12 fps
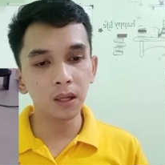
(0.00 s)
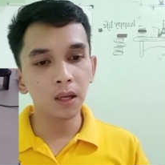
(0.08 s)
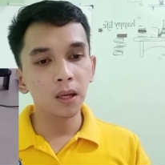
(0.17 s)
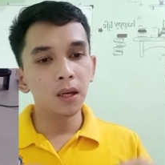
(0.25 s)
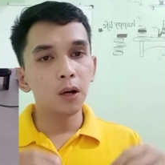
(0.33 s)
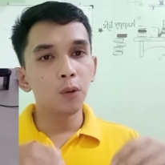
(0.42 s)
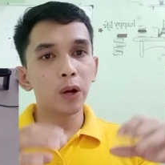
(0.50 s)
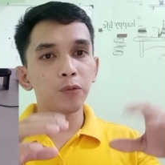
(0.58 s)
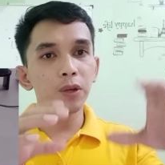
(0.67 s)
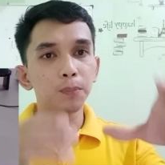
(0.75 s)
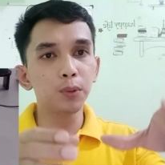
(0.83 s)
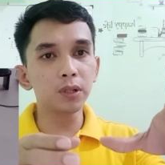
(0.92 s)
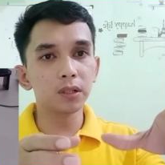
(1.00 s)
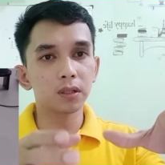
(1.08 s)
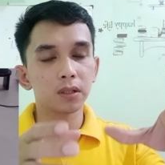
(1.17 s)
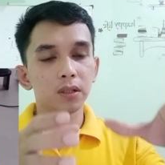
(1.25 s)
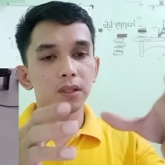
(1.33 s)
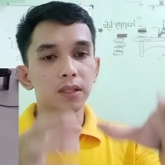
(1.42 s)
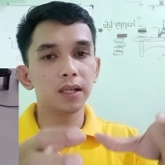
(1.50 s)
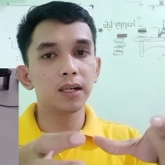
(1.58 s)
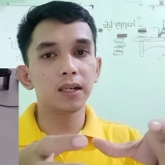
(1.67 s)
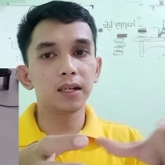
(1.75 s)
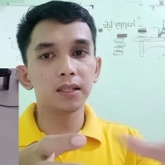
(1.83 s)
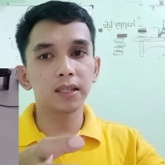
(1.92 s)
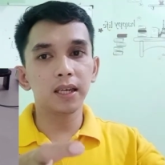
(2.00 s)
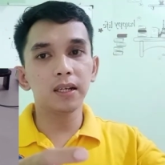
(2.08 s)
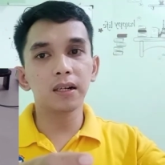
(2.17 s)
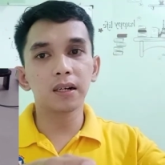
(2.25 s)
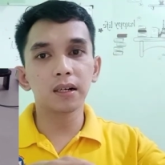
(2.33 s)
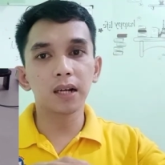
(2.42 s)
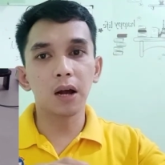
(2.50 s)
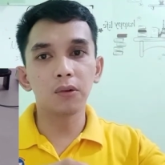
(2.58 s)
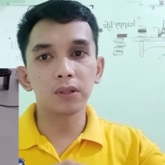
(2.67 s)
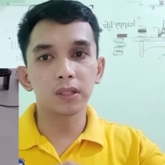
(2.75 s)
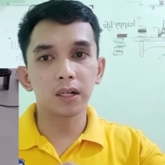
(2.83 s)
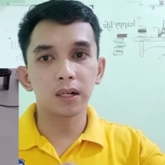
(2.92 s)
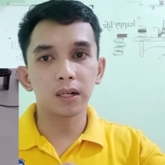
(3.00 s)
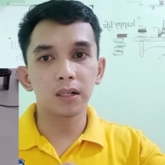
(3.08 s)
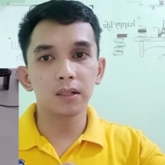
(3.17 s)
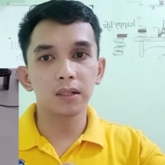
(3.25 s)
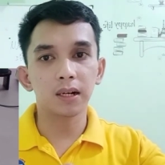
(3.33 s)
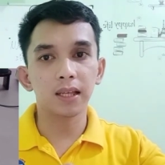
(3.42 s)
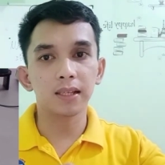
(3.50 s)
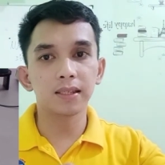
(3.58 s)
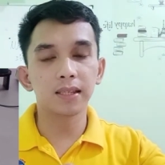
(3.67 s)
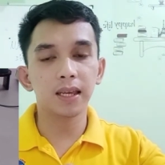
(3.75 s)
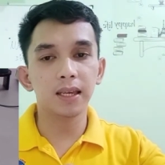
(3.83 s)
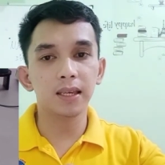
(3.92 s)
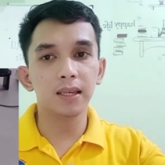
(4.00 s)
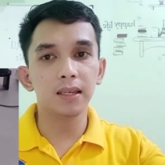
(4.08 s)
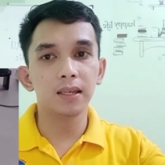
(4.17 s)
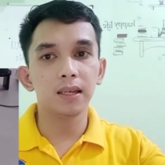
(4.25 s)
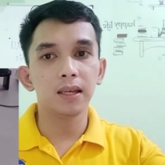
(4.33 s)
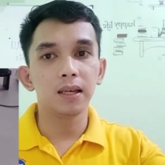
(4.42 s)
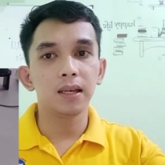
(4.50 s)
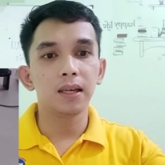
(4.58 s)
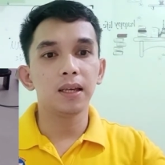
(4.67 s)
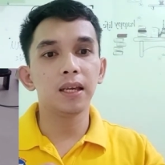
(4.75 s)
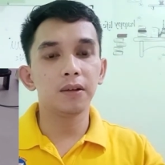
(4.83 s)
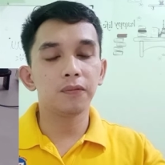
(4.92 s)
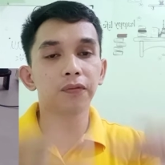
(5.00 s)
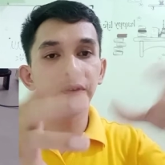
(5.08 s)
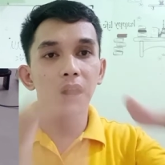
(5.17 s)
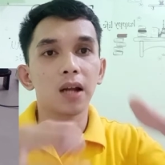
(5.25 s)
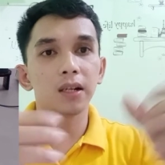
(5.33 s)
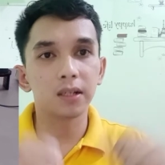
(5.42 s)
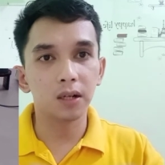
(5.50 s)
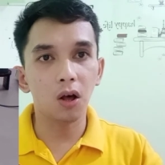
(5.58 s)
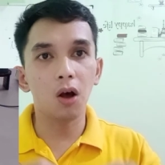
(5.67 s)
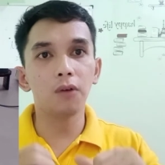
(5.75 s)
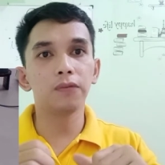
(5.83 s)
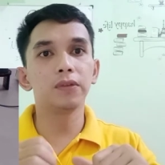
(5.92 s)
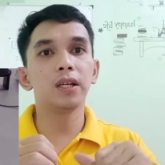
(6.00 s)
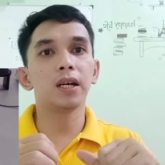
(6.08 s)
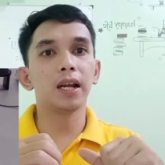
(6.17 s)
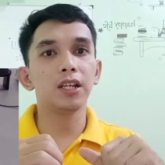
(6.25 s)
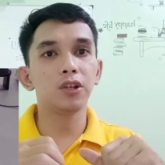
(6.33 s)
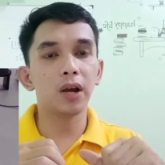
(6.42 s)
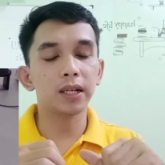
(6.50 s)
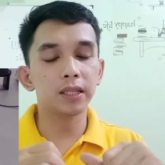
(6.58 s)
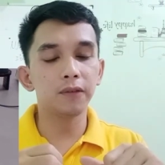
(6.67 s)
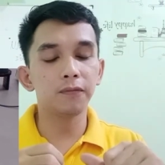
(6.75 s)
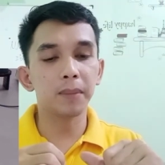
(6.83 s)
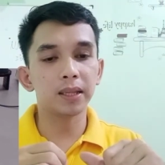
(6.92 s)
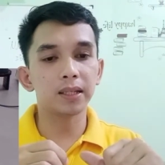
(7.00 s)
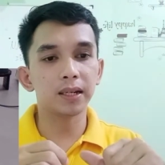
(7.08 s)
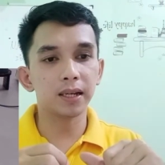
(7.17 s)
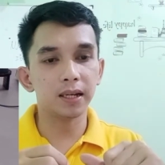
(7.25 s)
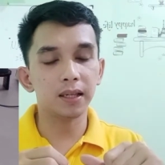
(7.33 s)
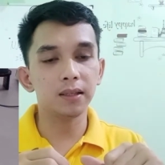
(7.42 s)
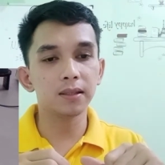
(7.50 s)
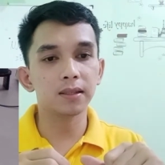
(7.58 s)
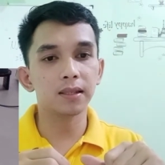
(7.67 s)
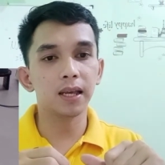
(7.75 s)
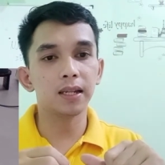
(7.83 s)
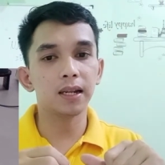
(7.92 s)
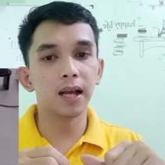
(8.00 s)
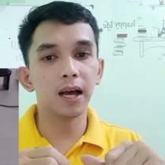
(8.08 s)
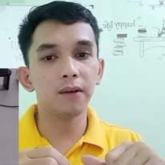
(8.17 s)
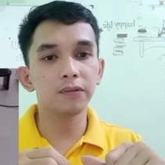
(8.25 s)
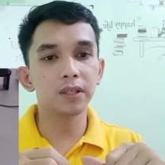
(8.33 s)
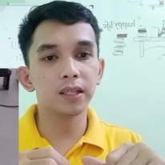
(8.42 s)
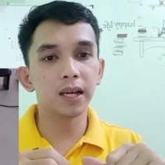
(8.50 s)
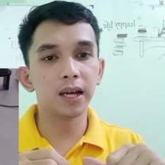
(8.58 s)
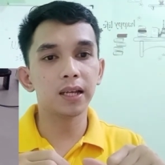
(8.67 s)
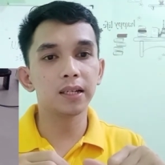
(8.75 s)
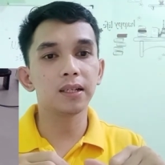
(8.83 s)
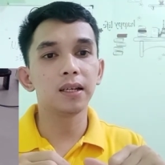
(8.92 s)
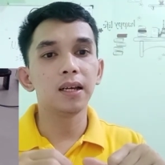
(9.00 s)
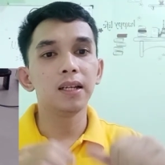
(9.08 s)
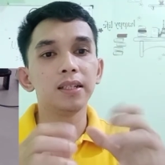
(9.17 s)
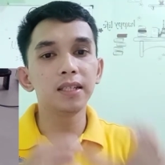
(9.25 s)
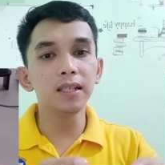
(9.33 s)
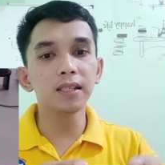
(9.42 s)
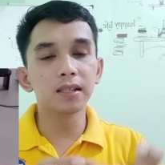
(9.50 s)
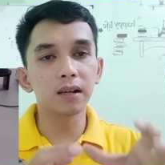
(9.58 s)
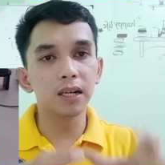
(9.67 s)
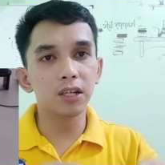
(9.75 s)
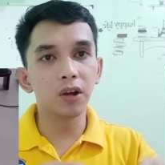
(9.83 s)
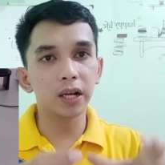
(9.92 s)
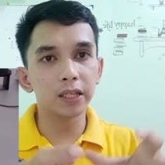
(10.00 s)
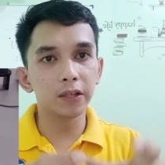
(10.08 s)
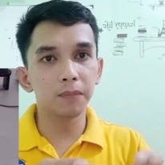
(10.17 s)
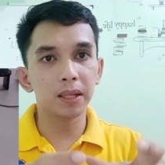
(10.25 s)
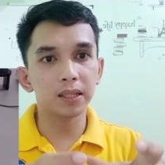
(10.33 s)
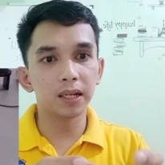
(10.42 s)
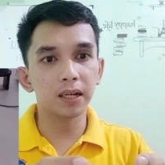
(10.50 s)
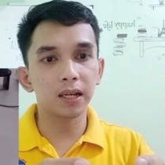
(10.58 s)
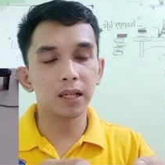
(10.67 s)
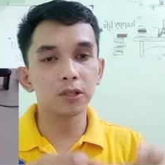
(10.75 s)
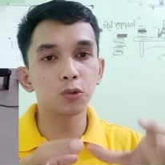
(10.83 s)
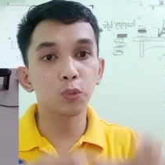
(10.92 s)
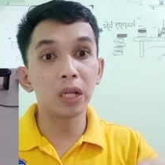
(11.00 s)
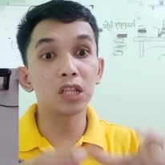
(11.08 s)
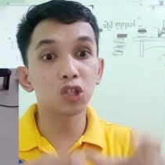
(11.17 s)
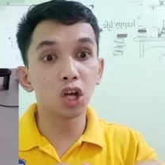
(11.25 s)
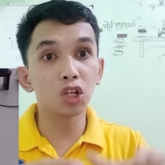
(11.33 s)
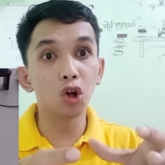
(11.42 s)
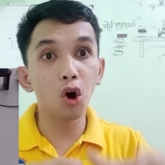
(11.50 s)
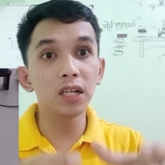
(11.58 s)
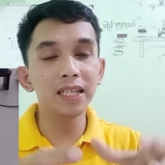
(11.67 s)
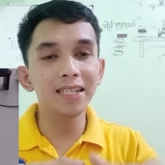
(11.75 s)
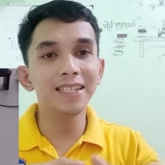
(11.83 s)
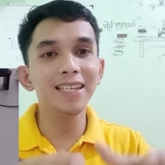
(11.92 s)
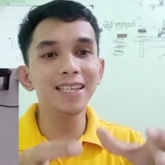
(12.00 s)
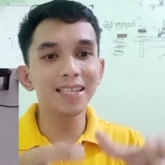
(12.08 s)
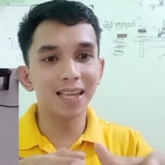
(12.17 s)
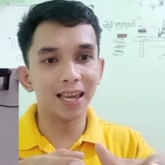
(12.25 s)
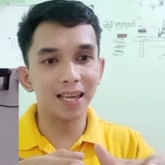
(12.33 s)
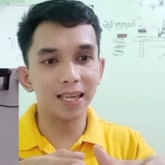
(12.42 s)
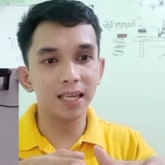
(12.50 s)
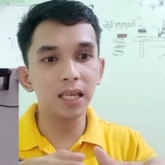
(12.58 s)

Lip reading: When we put the Geiger counter, let's say, in front of the radioactive materials, and then after that, these radioactive materials will not only decay